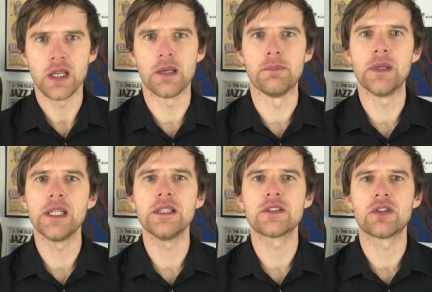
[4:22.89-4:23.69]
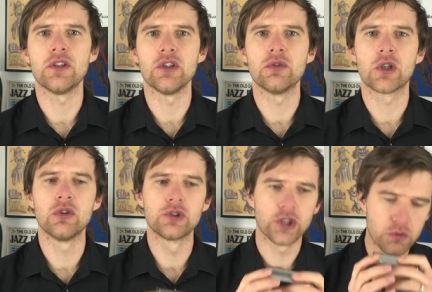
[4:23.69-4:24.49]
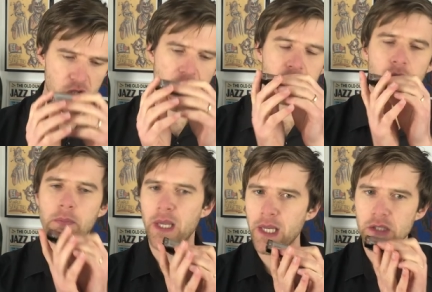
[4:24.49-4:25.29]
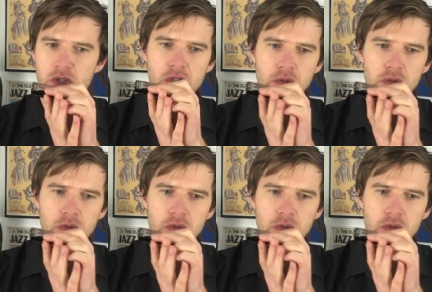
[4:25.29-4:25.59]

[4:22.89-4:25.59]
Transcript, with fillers: It means that you can also check your pitch.